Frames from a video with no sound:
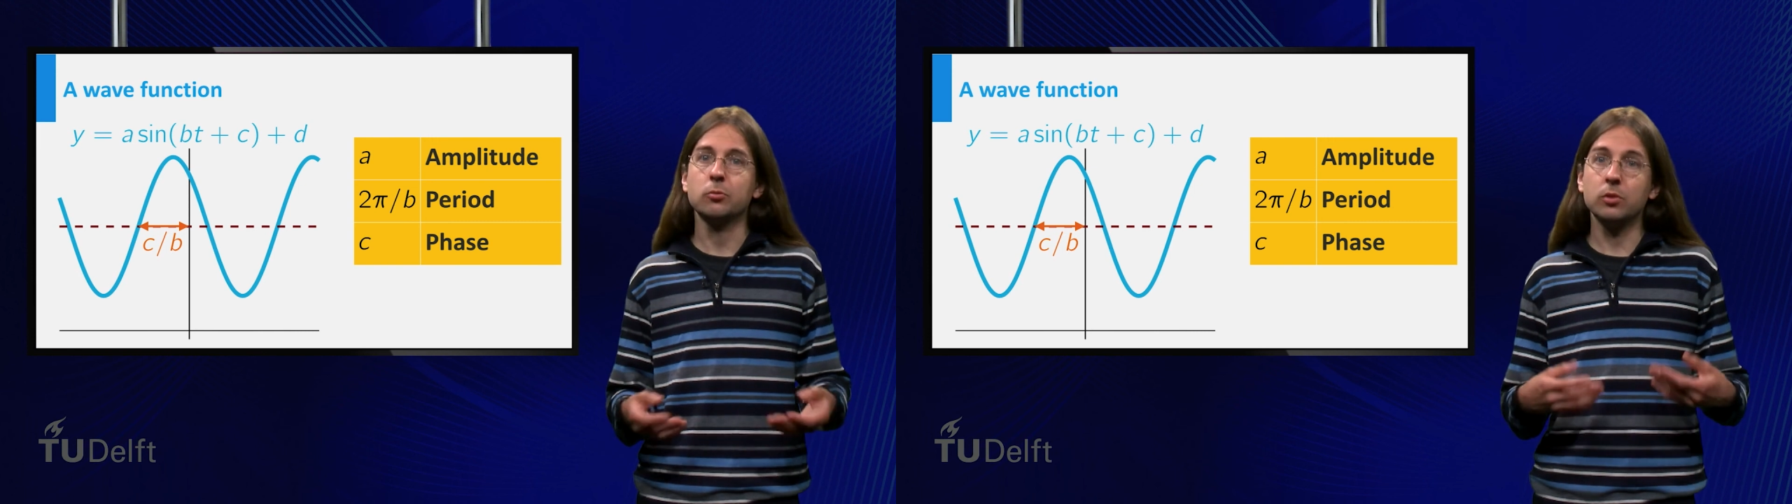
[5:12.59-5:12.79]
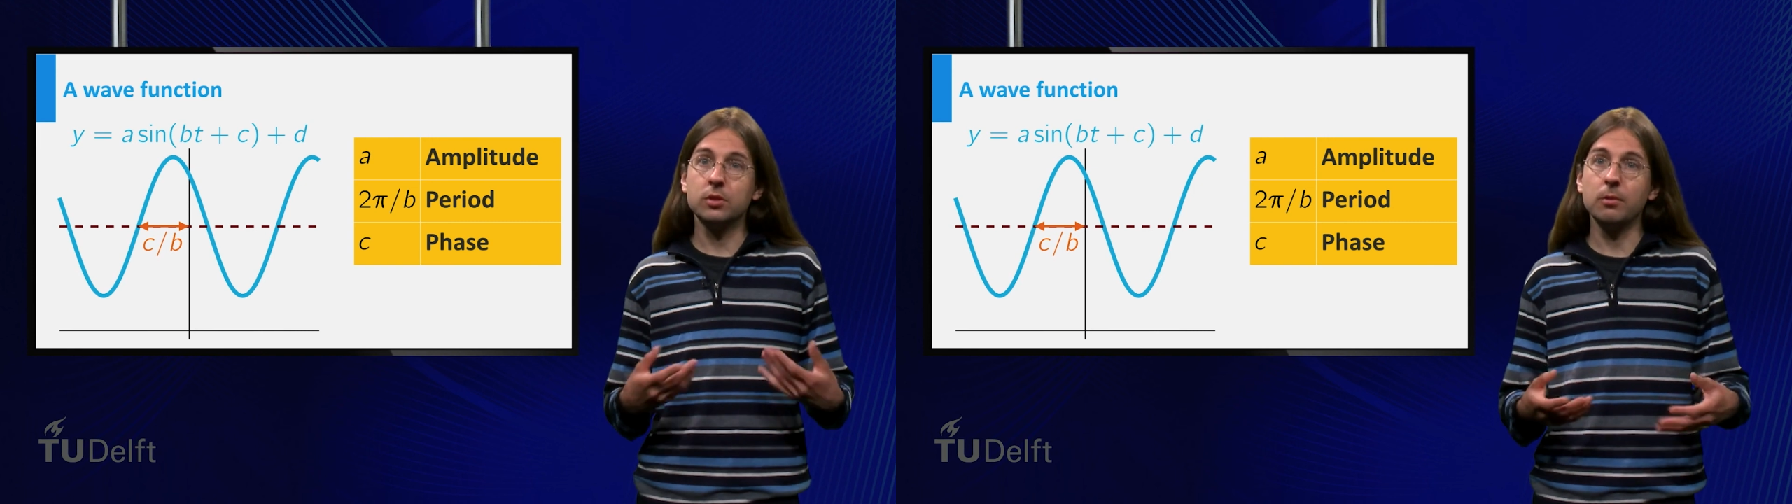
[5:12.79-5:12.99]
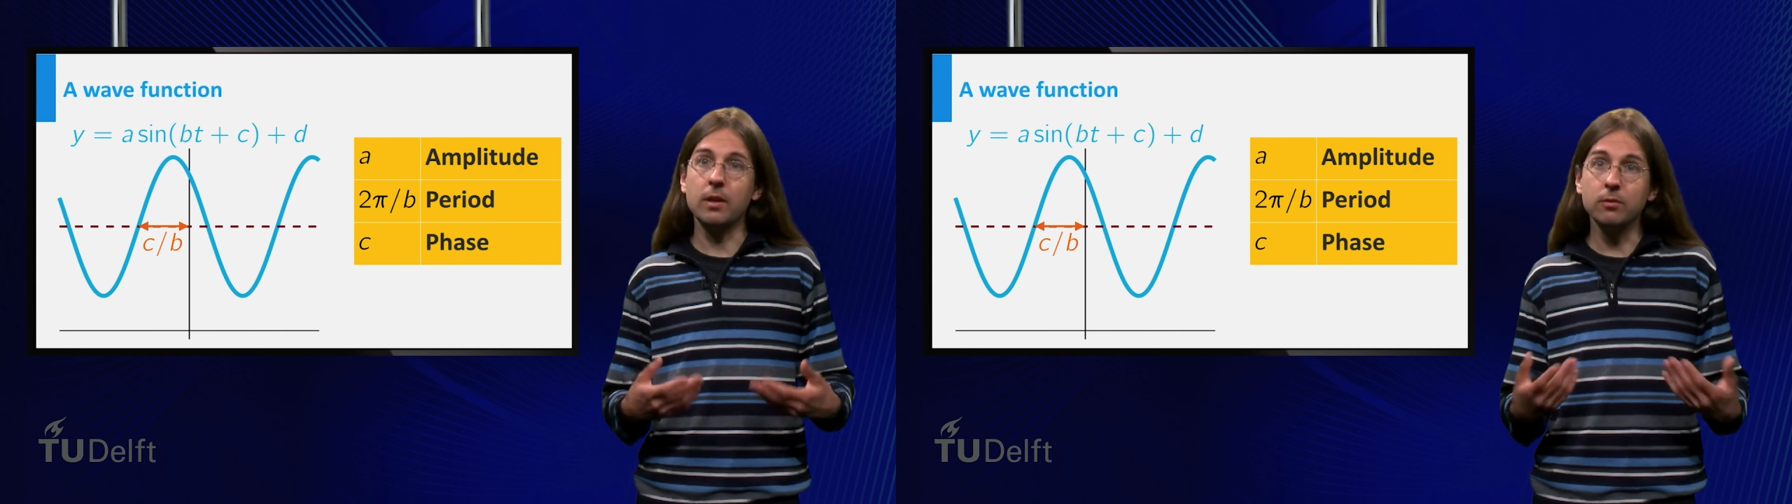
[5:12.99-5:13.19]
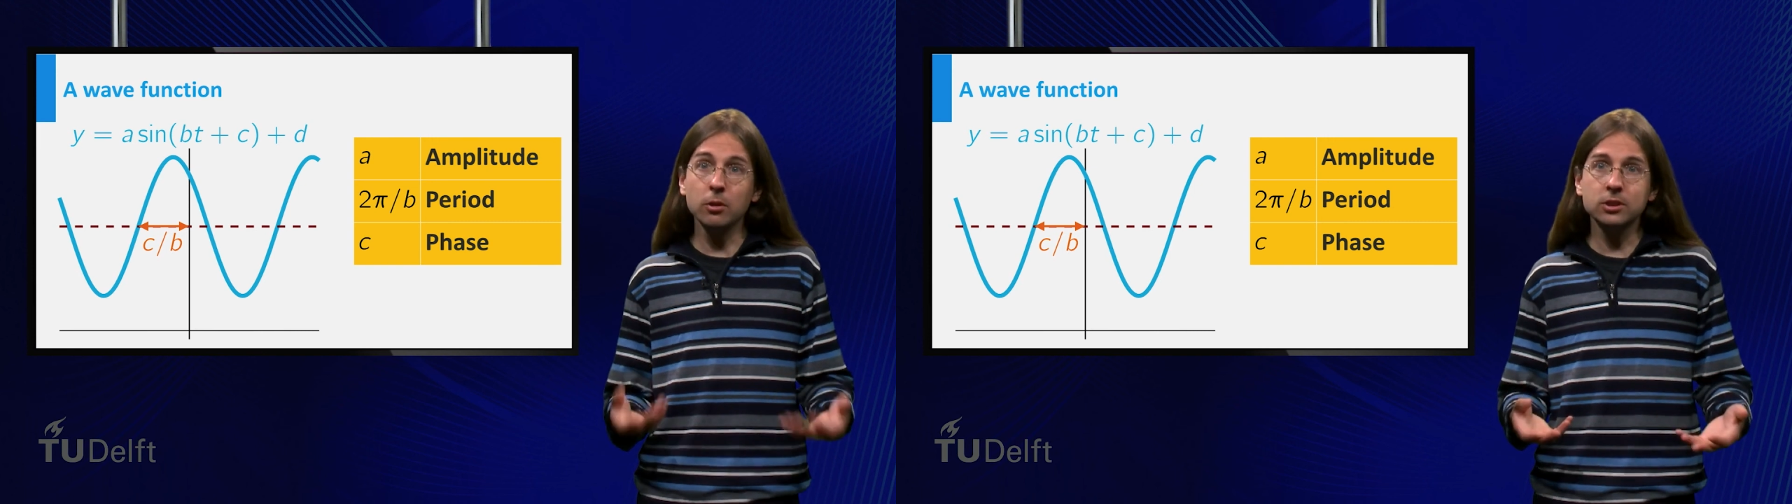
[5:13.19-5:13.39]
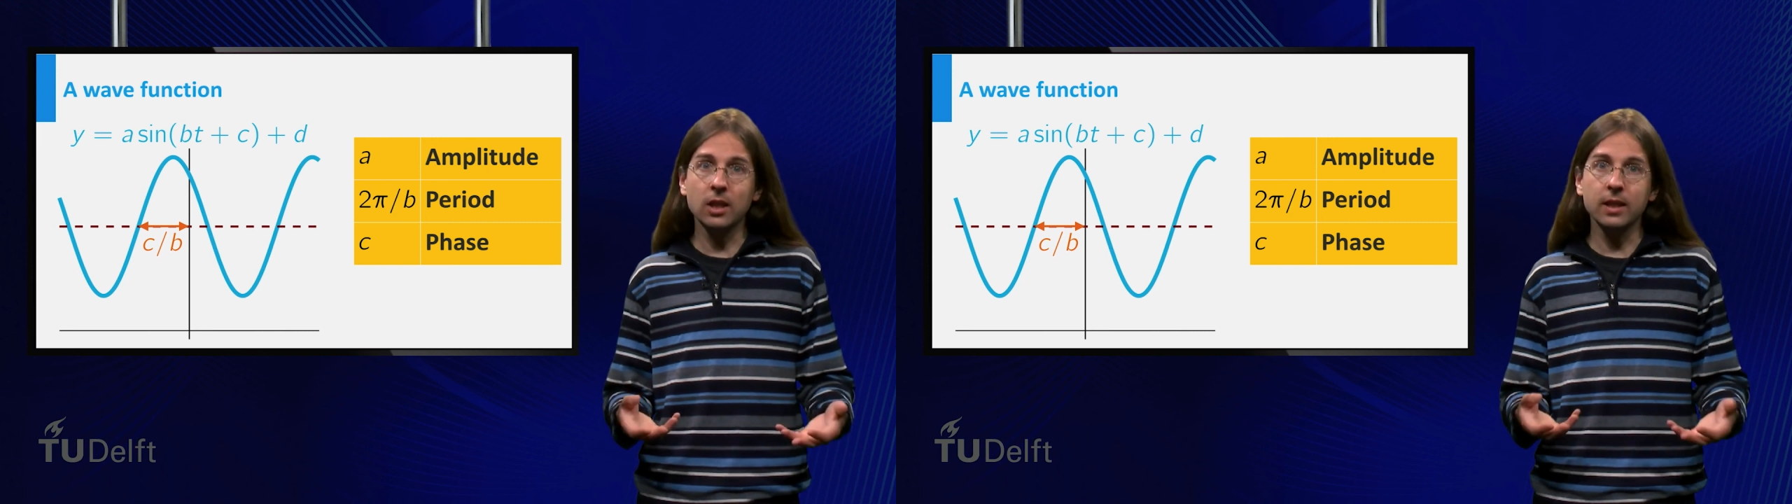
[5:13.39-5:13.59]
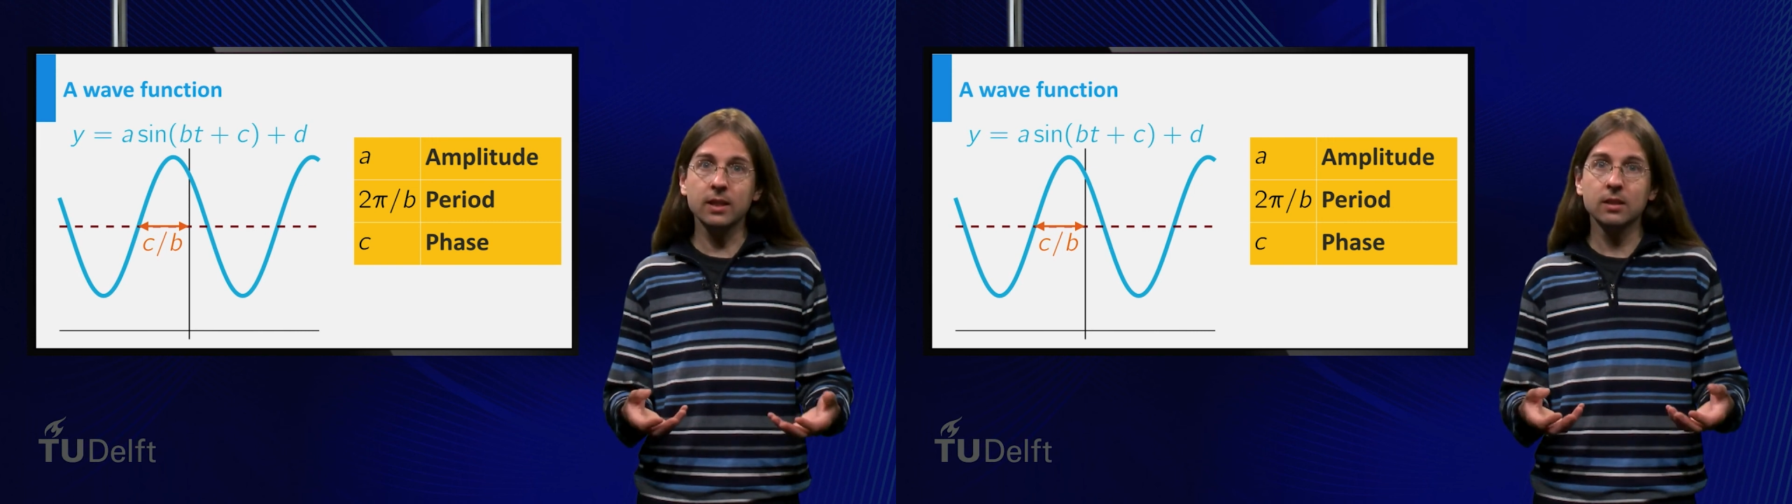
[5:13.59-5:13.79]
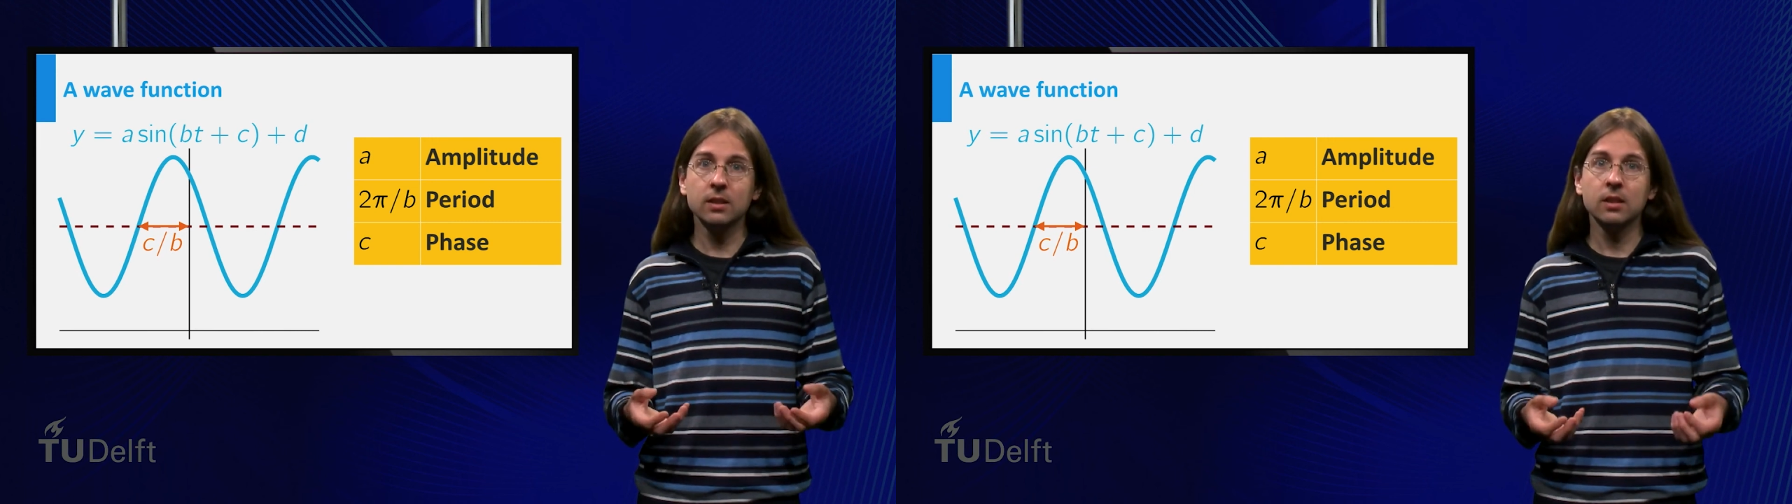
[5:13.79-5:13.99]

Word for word: what the wave looks like,